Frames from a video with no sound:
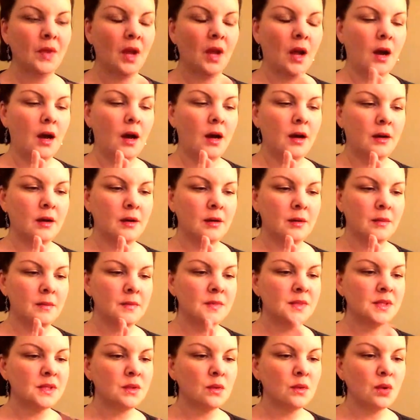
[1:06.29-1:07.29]

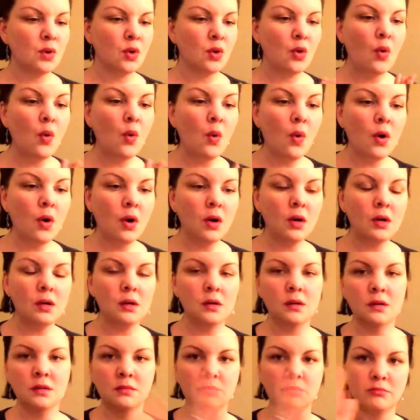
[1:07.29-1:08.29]
So the
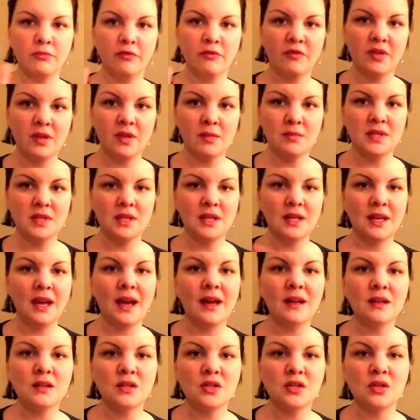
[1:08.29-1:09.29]
goal for them to
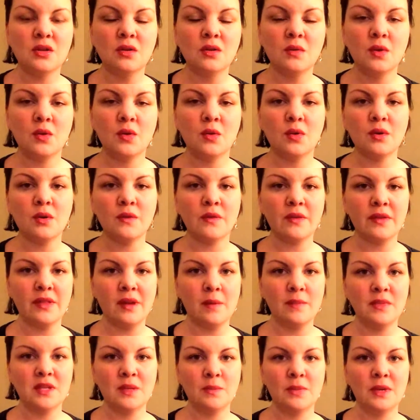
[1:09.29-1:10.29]
get to, in order for
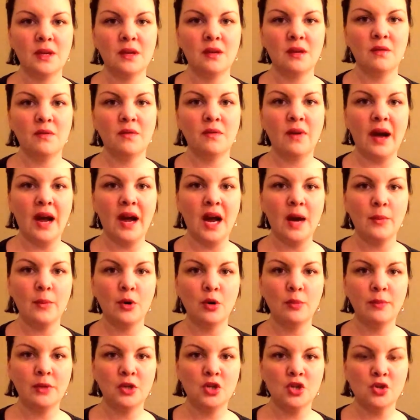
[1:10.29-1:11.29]
them to be
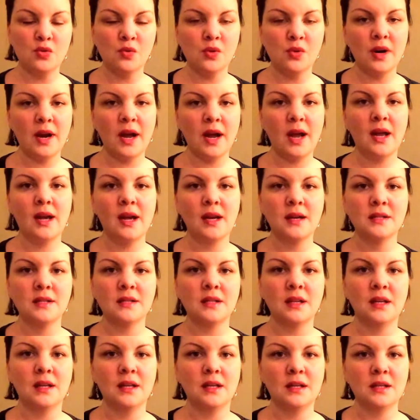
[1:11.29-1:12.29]
viable, mature eggs,
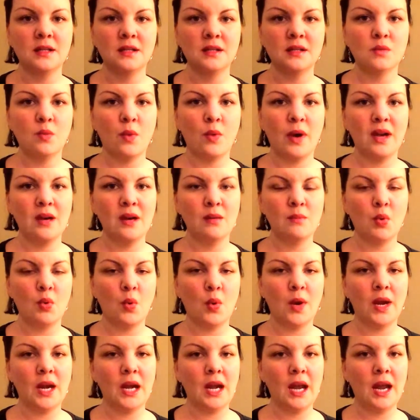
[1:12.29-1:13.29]
is
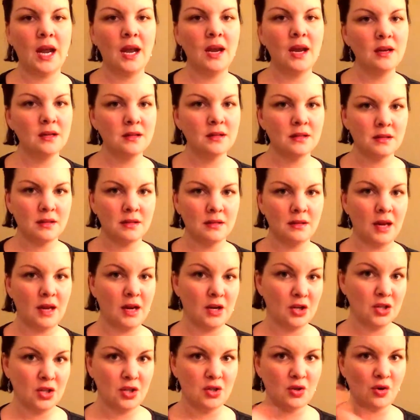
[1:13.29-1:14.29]
1.8. They
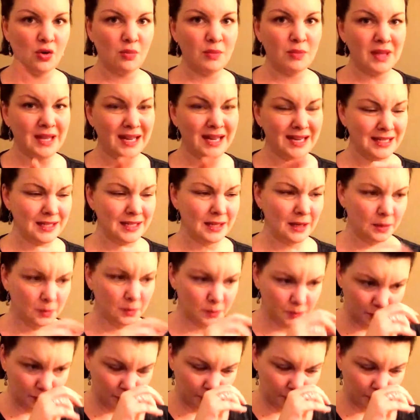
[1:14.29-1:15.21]
actually told me that today.